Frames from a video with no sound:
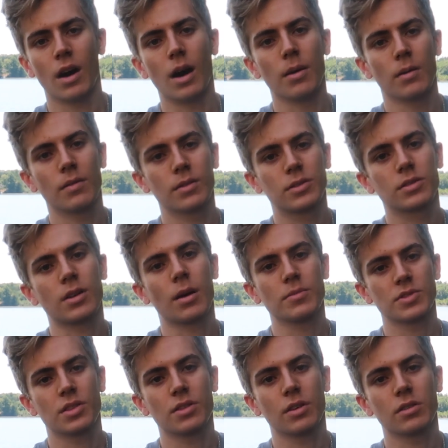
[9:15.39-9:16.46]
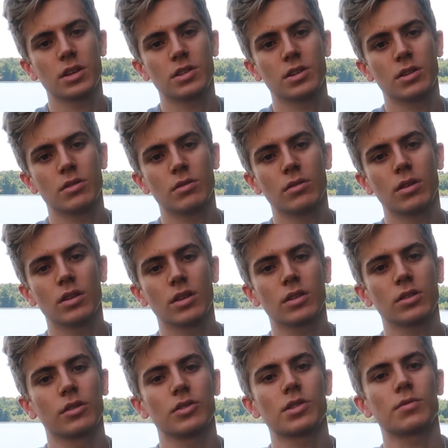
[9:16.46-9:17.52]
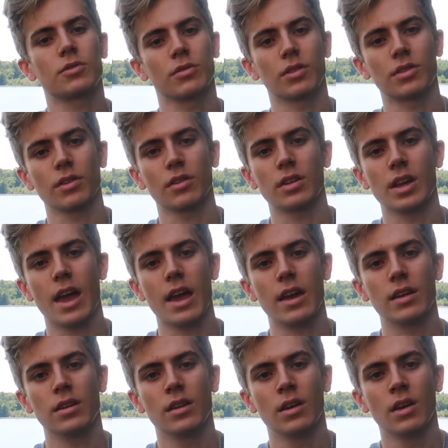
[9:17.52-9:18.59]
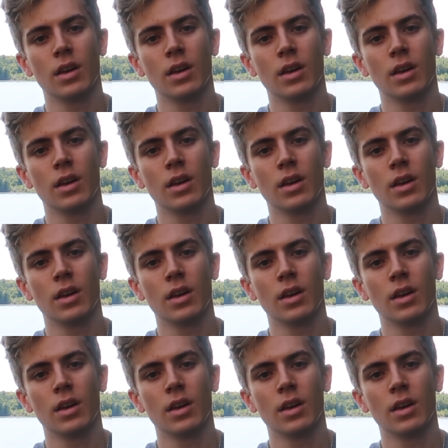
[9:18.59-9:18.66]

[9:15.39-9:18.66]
It comes with 32, clearance up to a 38.